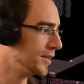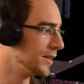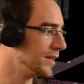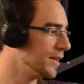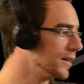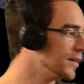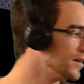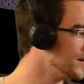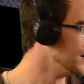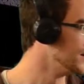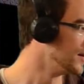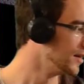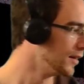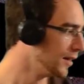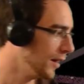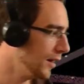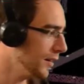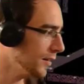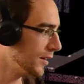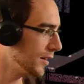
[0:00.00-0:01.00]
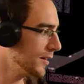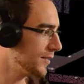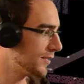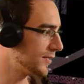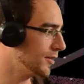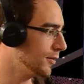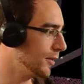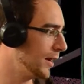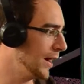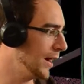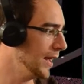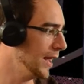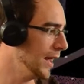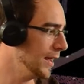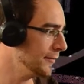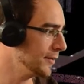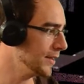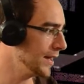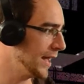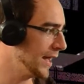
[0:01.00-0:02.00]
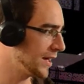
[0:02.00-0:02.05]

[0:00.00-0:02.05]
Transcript: here. Alright, so I haven't